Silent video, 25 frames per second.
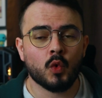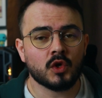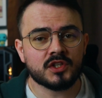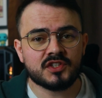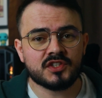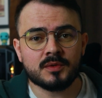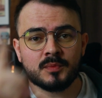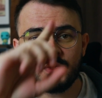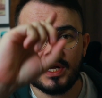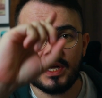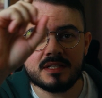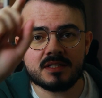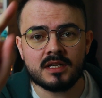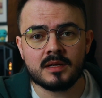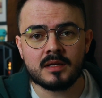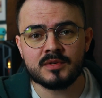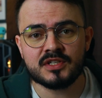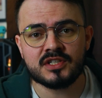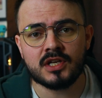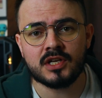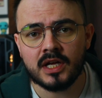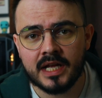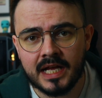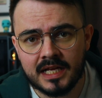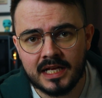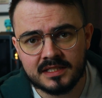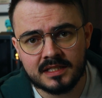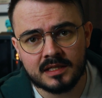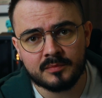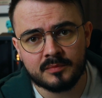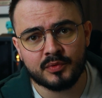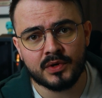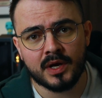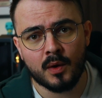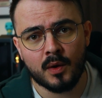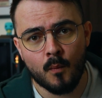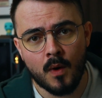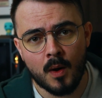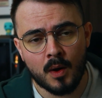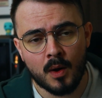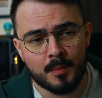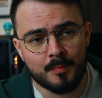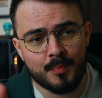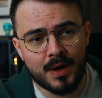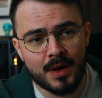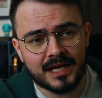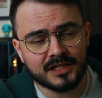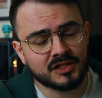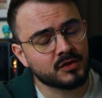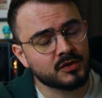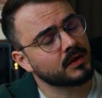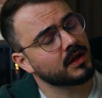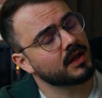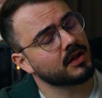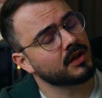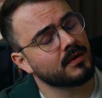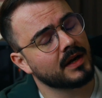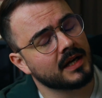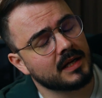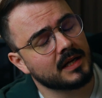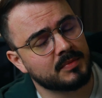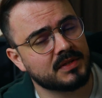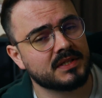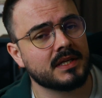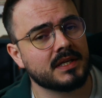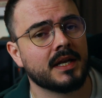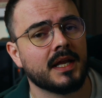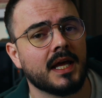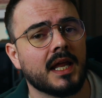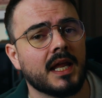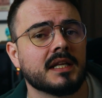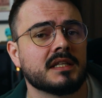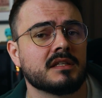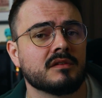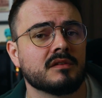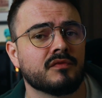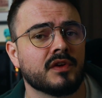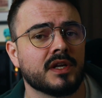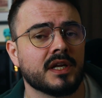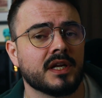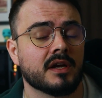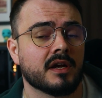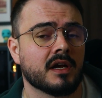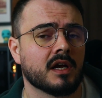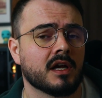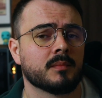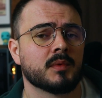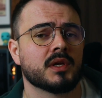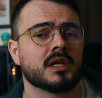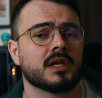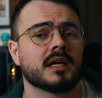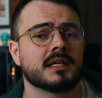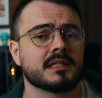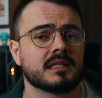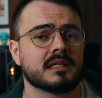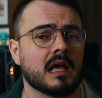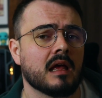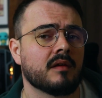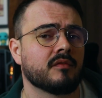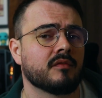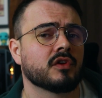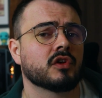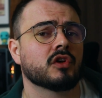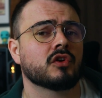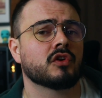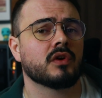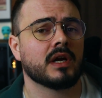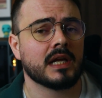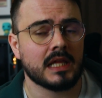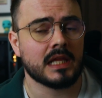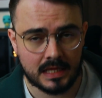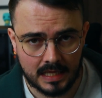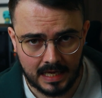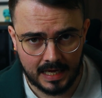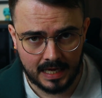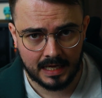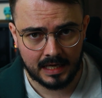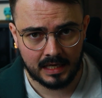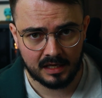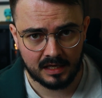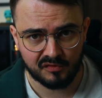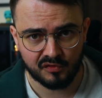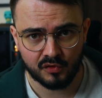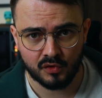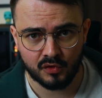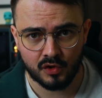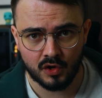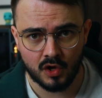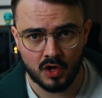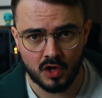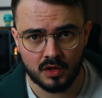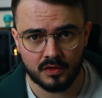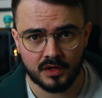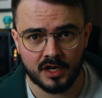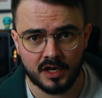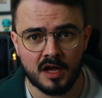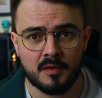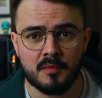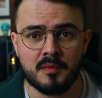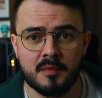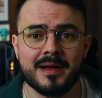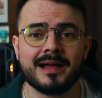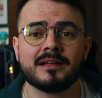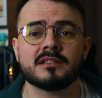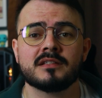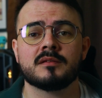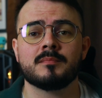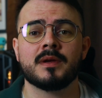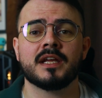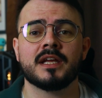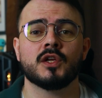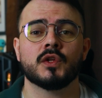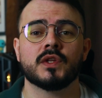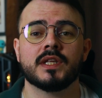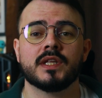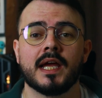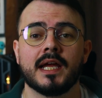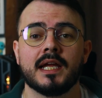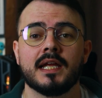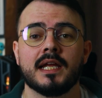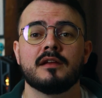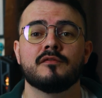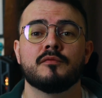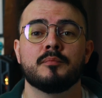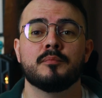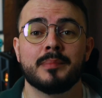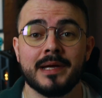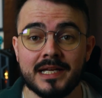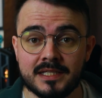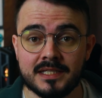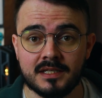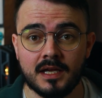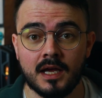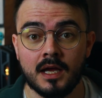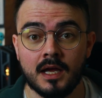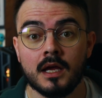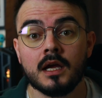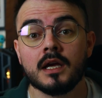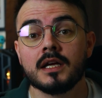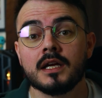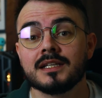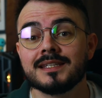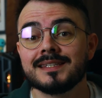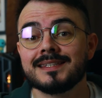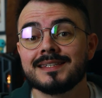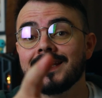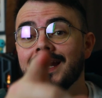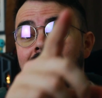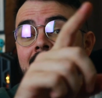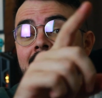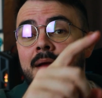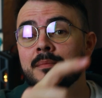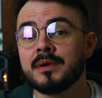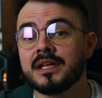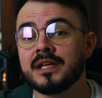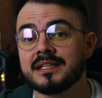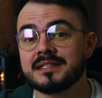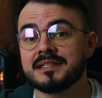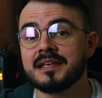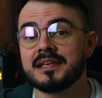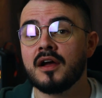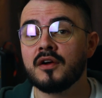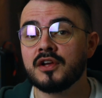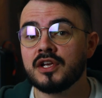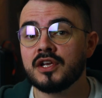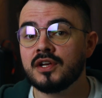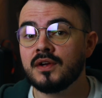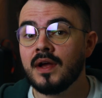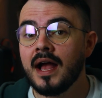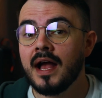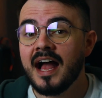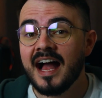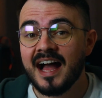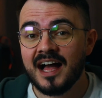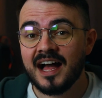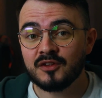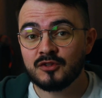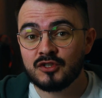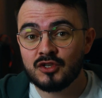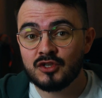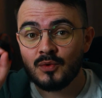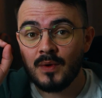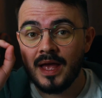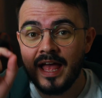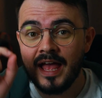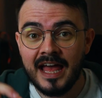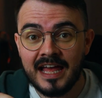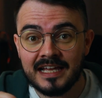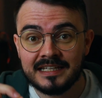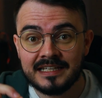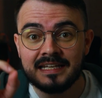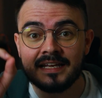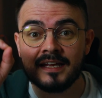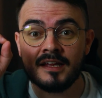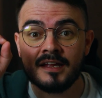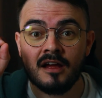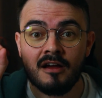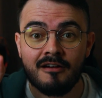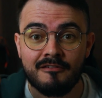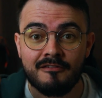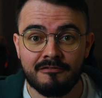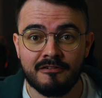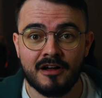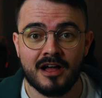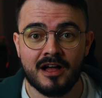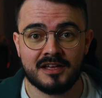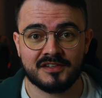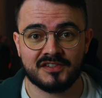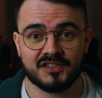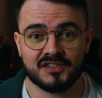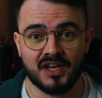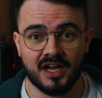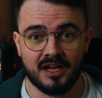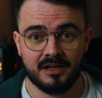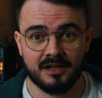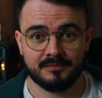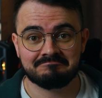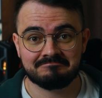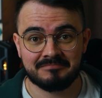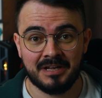What's up guys, I'm a sarcastic Brit and welcome back to another 80% editing video. I hope you guys are having a great day. If you're not, then I'm about to make your day even better because today I'm going to tell you how to edit faster.